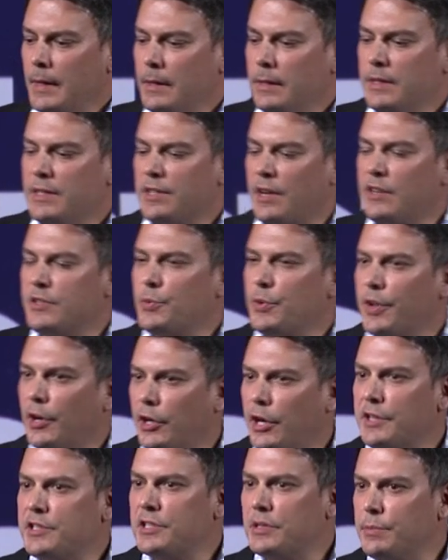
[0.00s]
starts with our
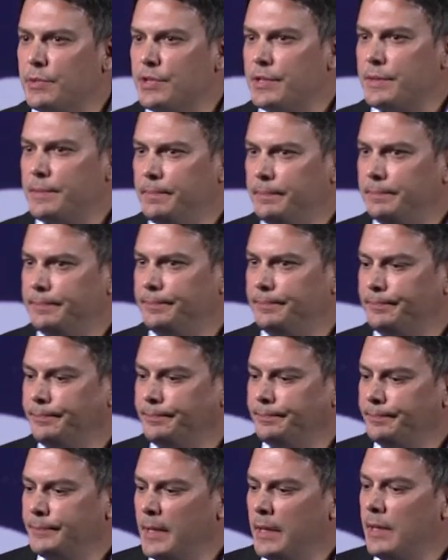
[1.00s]
customers.
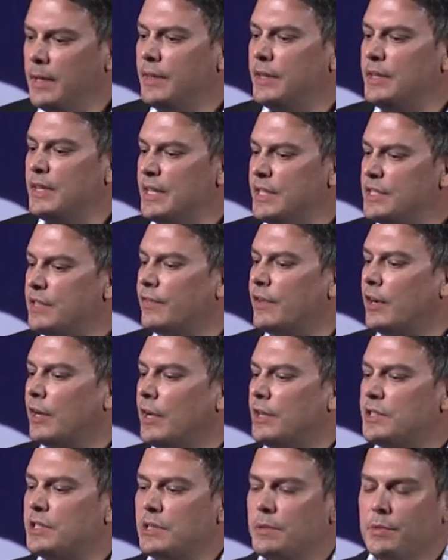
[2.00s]
The needs of our
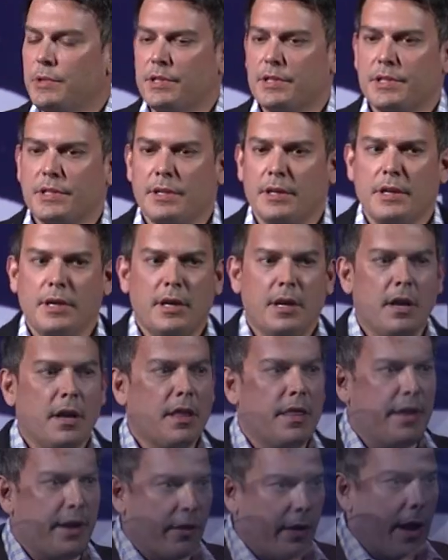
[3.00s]
customers, their